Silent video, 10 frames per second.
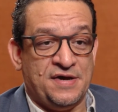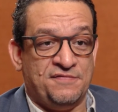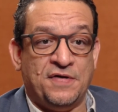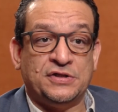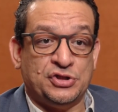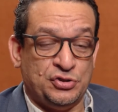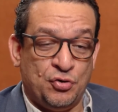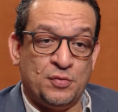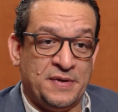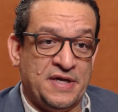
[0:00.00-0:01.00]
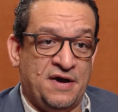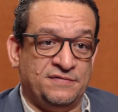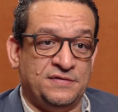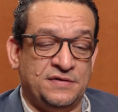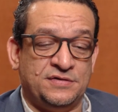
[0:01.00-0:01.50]
function normally
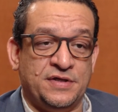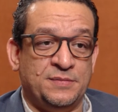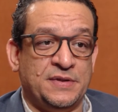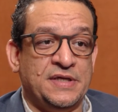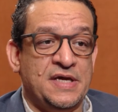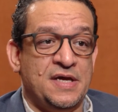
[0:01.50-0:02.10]
after the treatment.